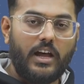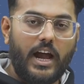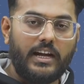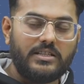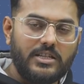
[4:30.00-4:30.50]

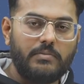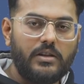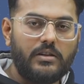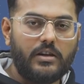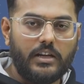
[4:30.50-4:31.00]
And
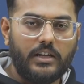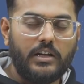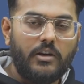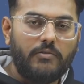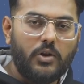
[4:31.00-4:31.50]
similarly,
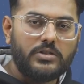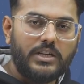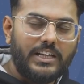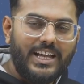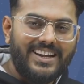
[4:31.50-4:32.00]

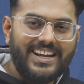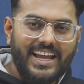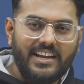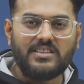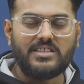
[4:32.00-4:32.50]
velocity at
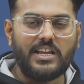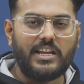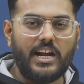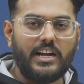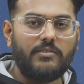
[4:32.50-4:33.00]
nth
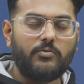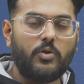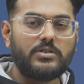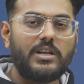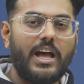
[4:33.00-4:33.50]
second
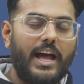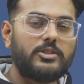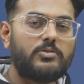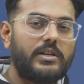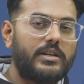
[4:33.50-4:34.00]
was
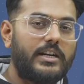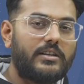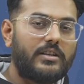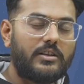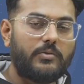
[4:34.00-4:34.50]
actually greater
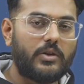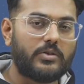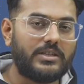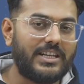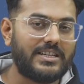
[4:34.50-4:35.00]
than the
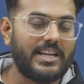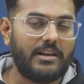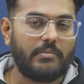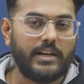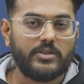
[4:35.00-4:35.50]
velocity as n
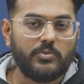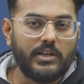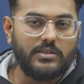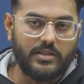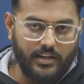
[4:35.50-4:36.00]
minus
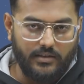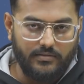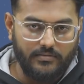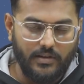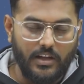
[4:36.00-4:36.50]
1th second.
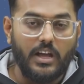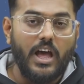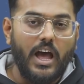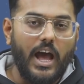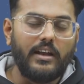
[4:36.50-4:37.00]

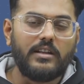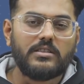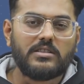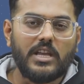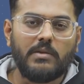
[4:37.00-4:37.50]
And
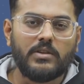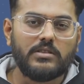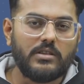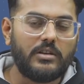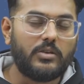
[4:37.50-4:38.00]
same
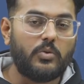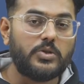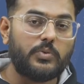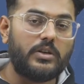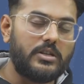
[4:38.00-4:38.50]
result goes
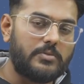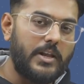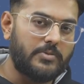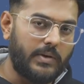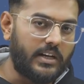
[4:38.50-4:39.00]
for the
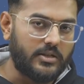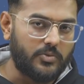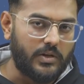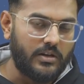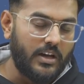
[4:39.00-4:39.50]
displacement as
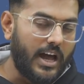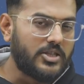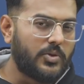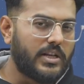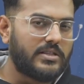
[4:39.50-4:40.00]
well. As
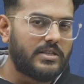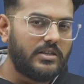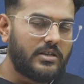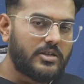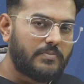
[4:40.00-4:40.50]
you can see,
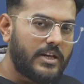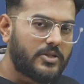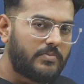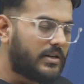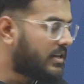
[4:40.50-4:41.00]
the
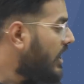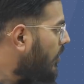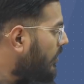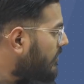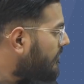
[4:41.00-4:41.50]
displacement
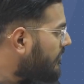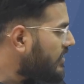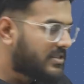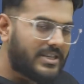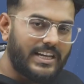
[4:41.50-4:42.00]
on the
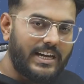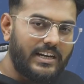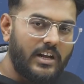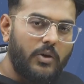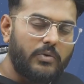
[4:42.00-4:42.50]
first
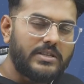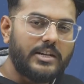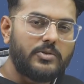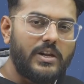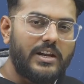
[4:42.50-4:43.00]
second was
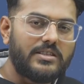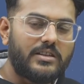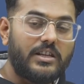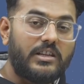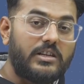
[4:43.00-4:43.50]
actually lesser
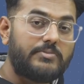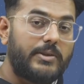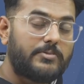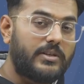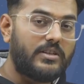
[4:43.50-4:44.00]
than the
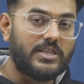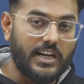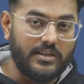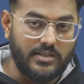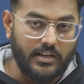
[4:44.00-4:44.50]
displacement in the
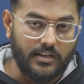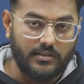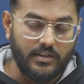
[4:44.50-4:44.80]
second second.